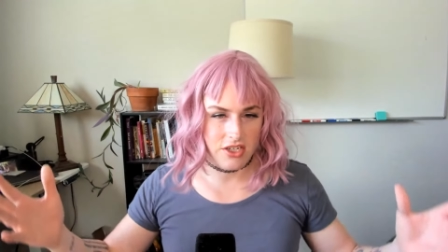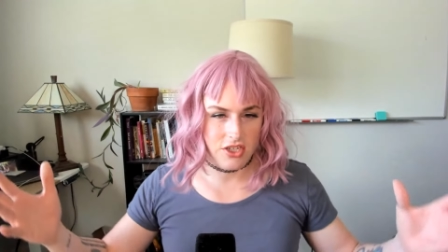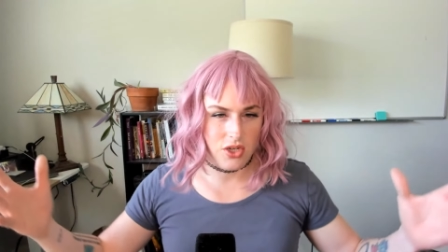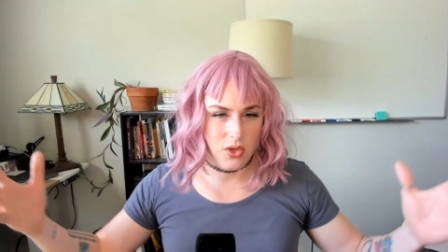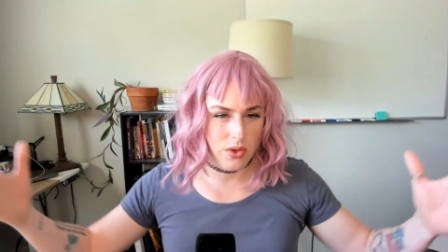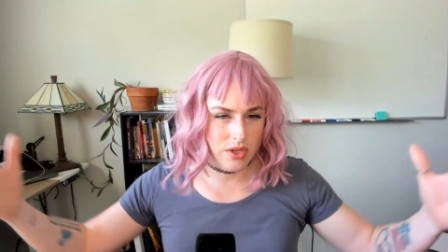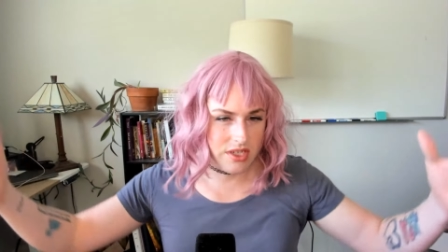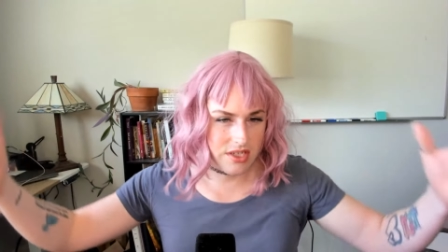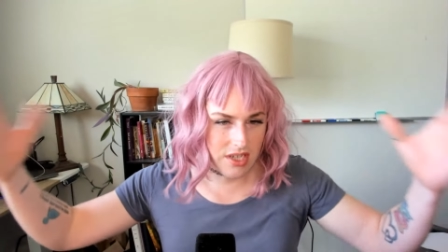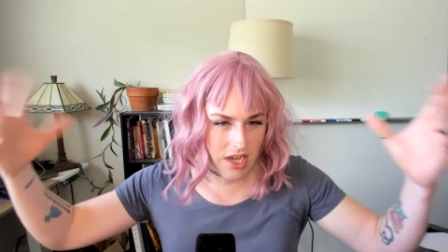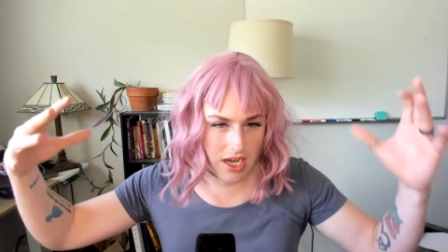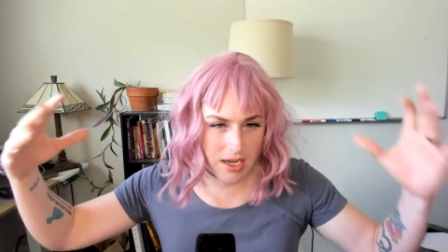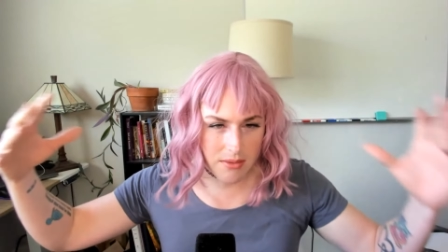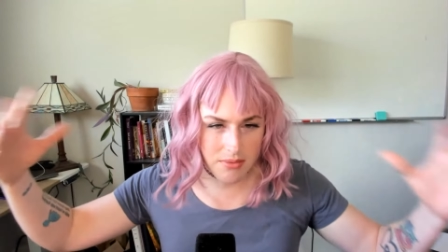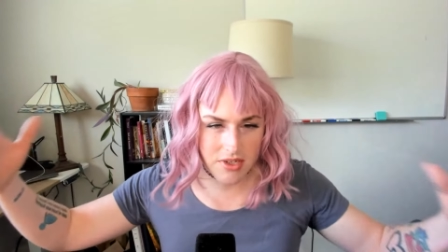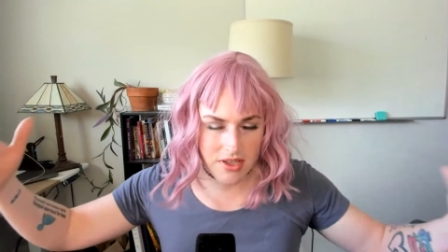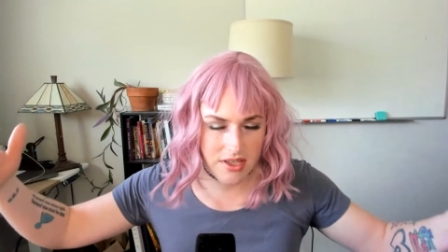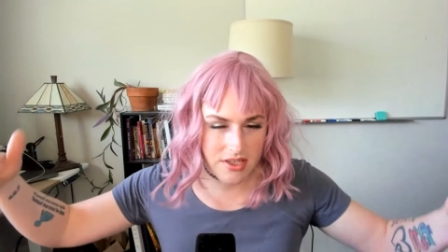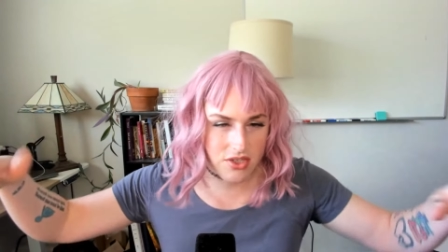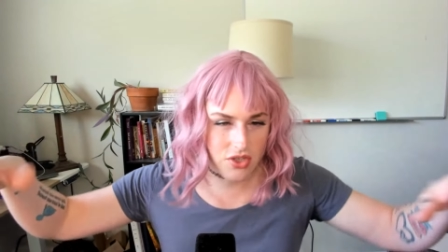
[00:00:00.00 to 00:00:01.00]
to
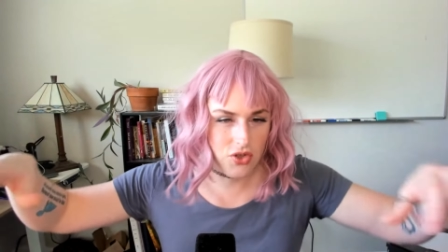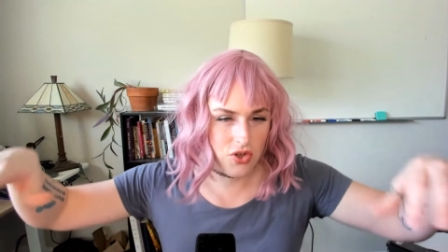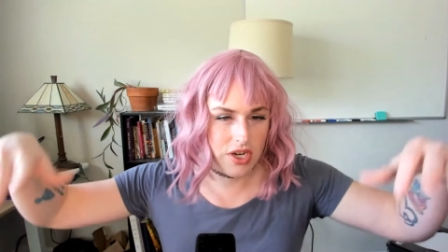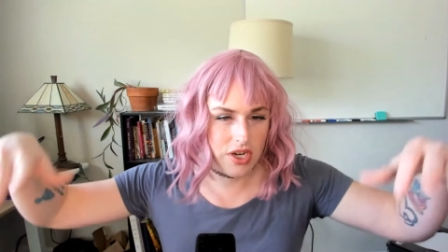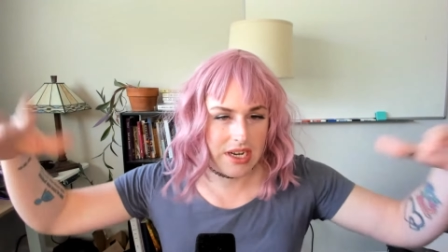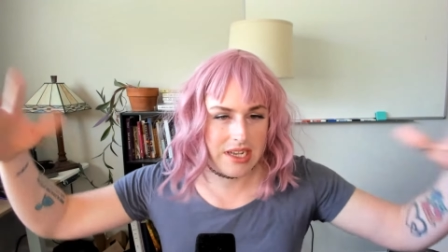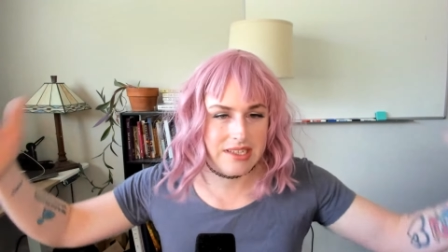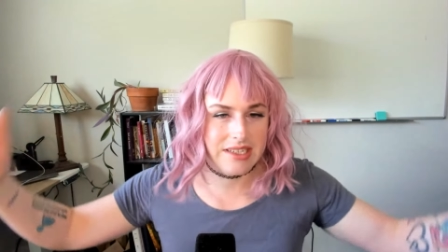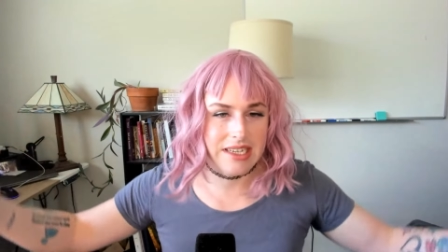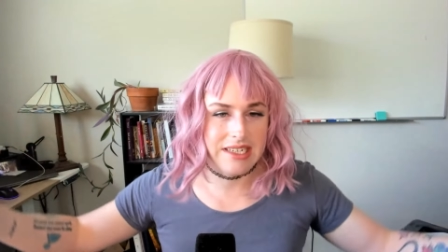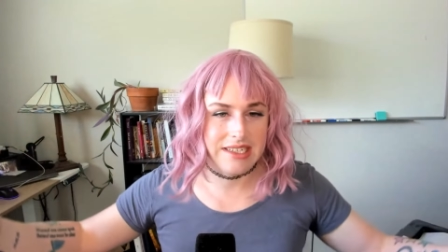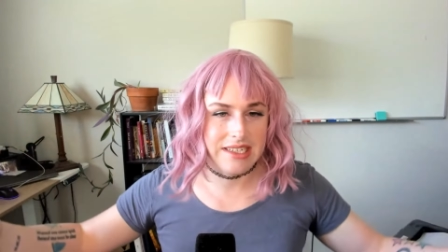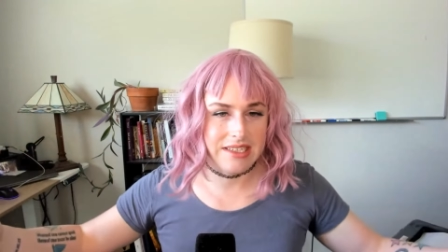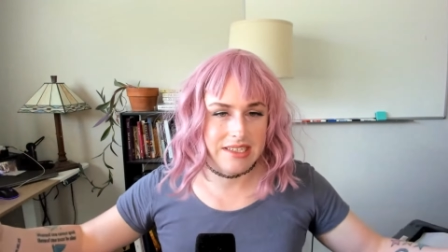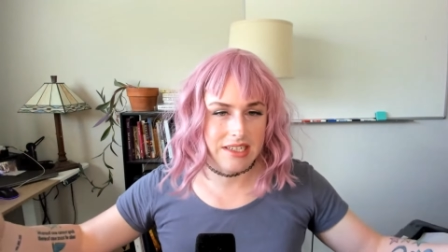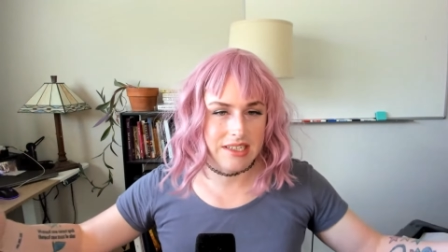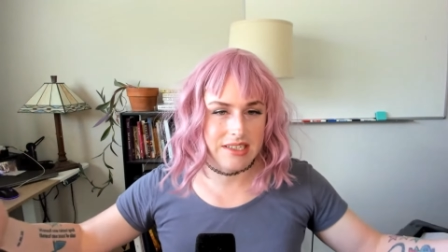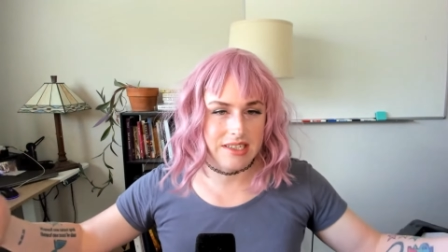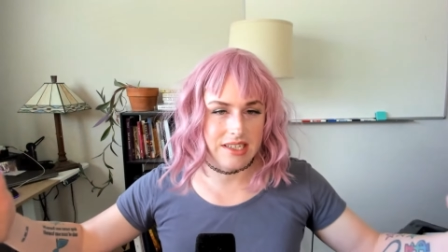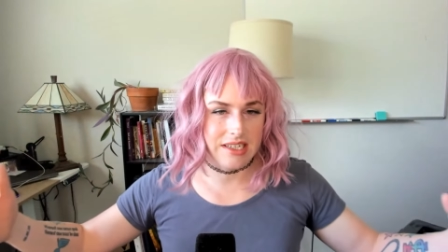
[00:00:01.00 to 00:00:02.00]
adopt this trans
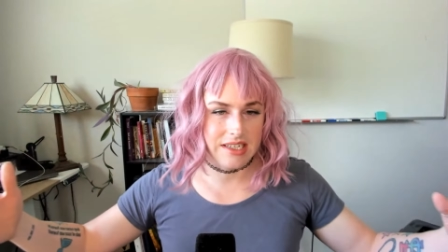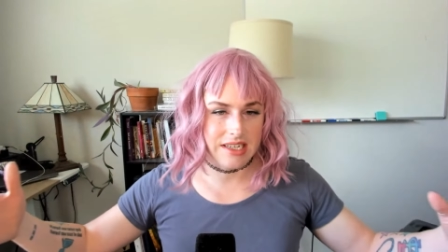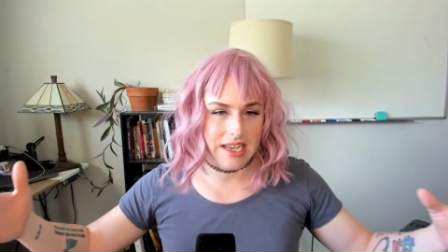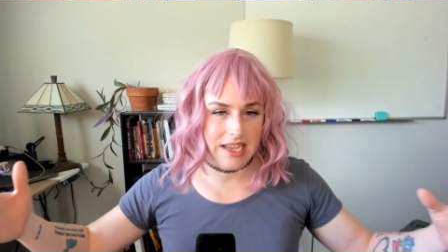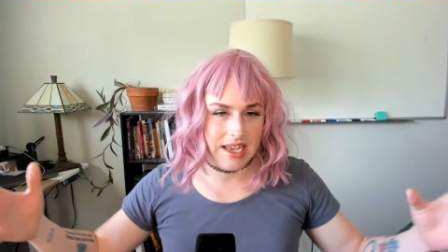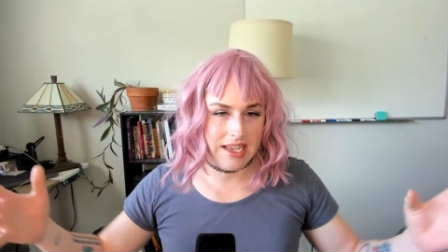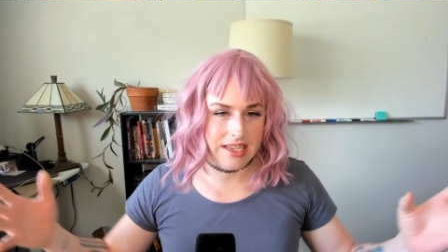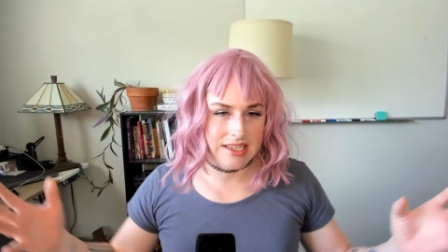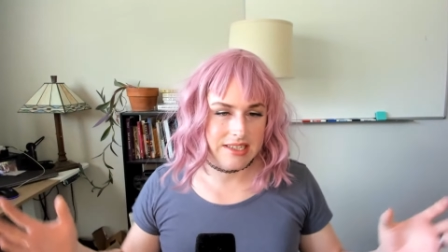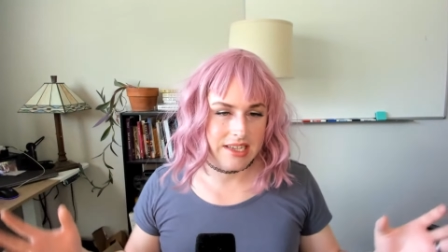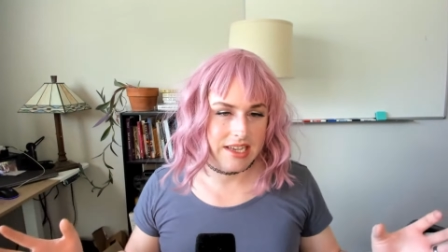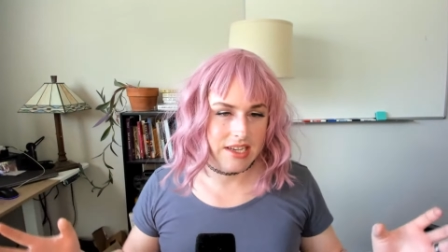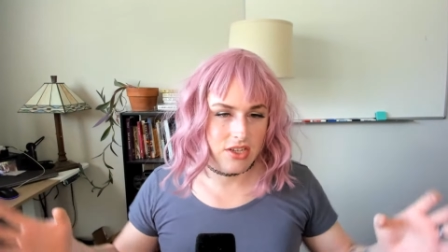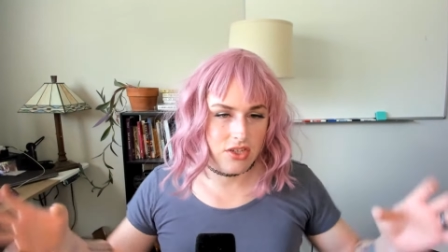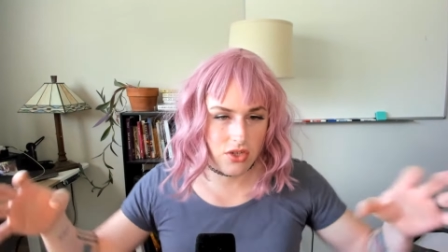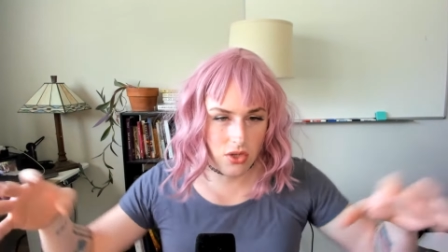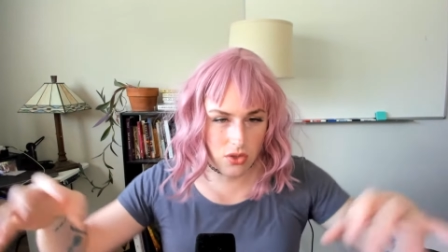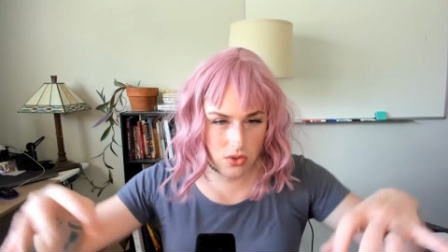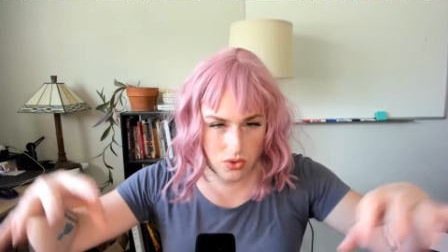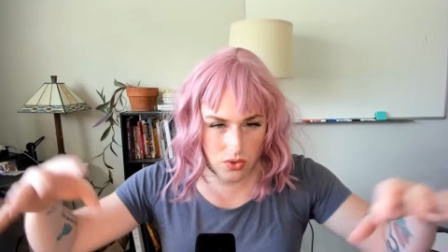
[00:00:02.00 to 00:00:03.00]
identity as a
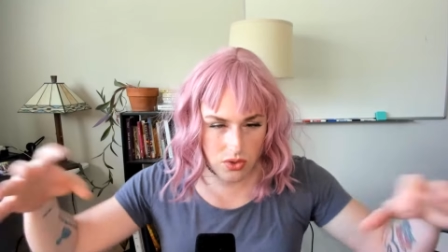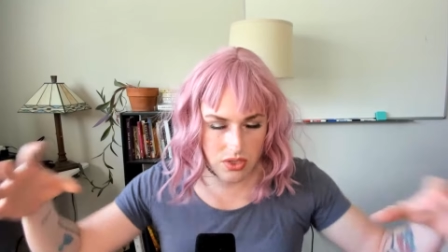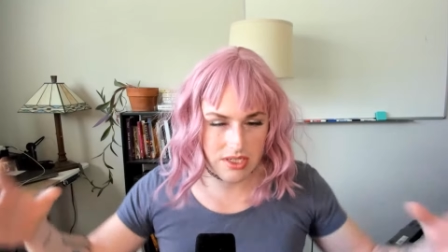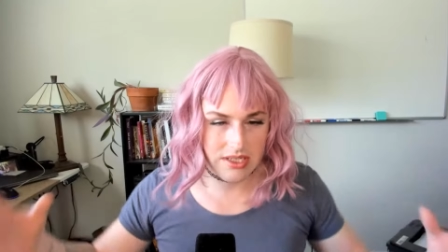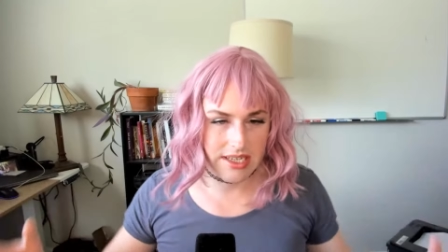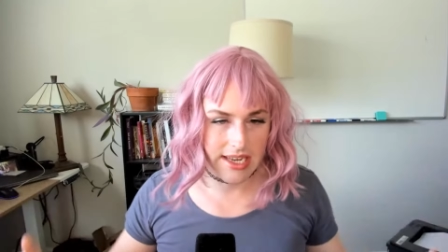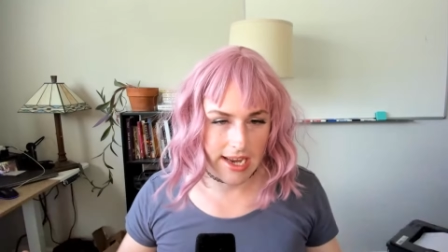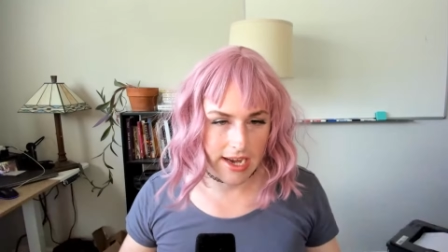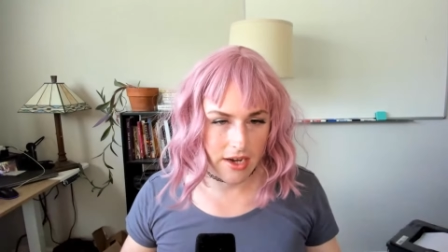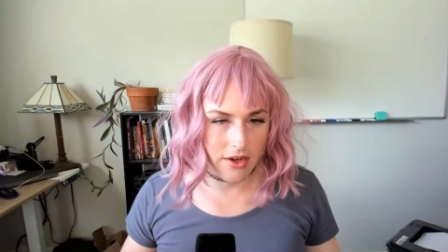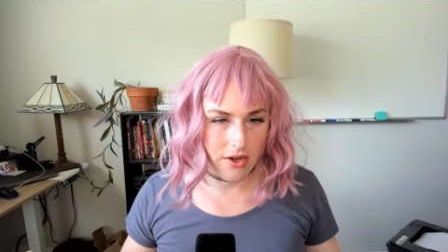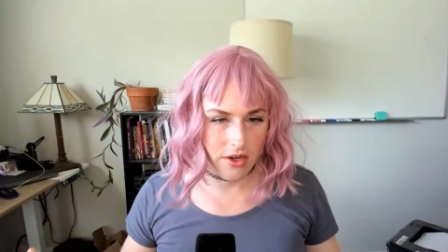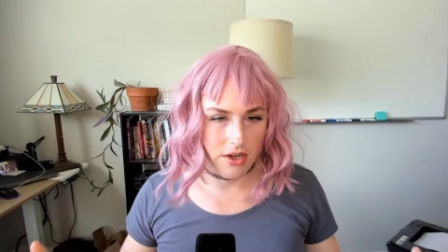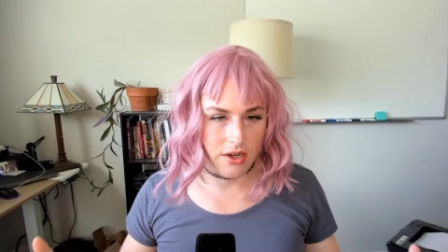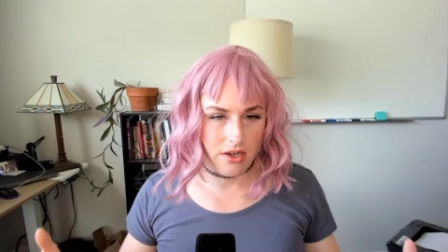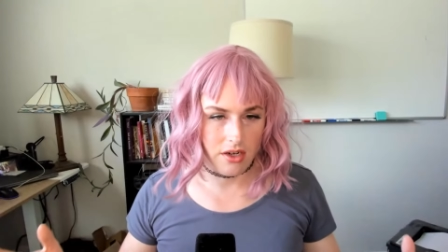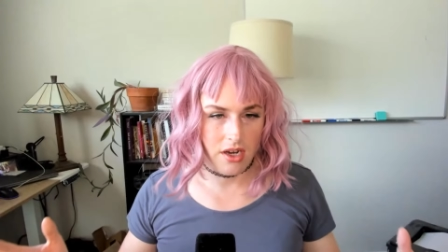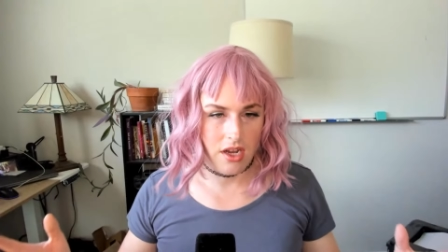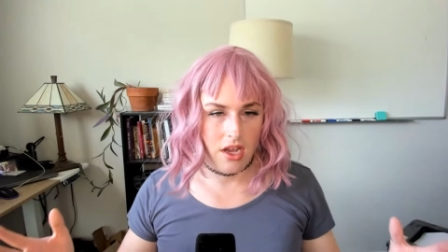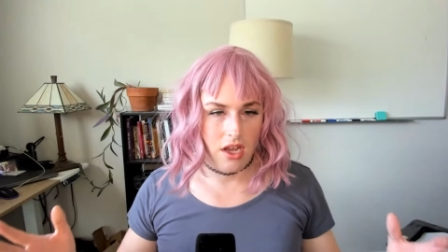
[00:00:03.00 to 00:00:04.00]
social
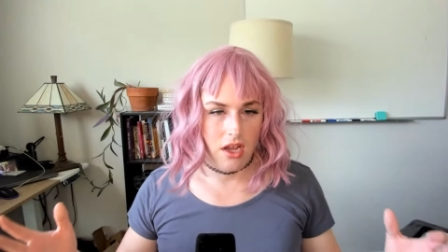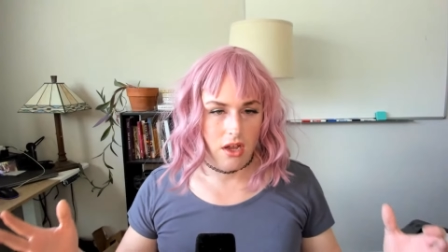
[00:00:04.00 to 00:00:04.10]
container